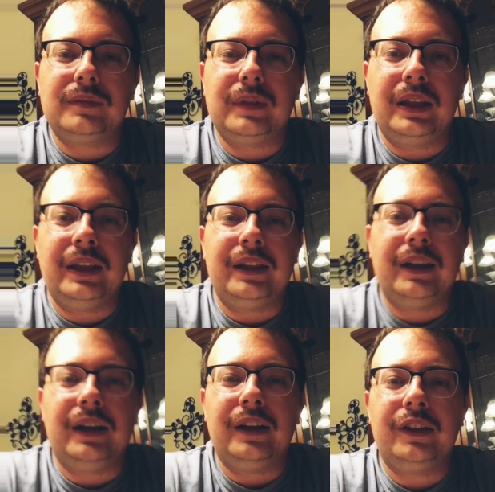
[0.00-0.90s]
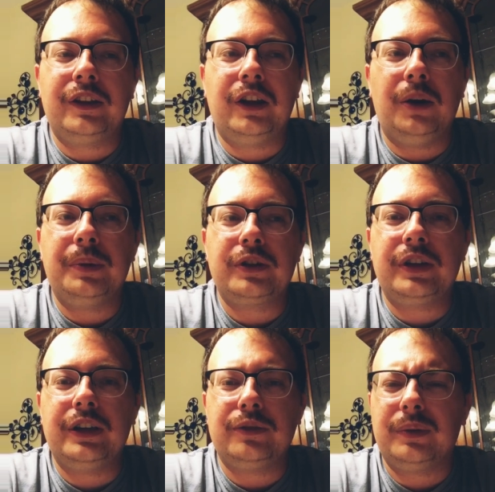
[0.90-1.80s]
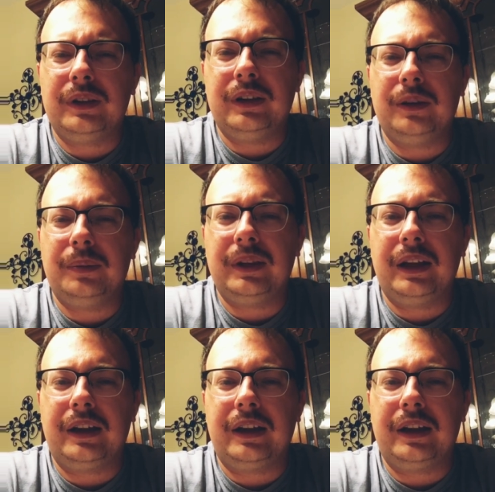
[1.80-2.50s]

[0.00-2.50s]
and then the garbage cans were a little bit like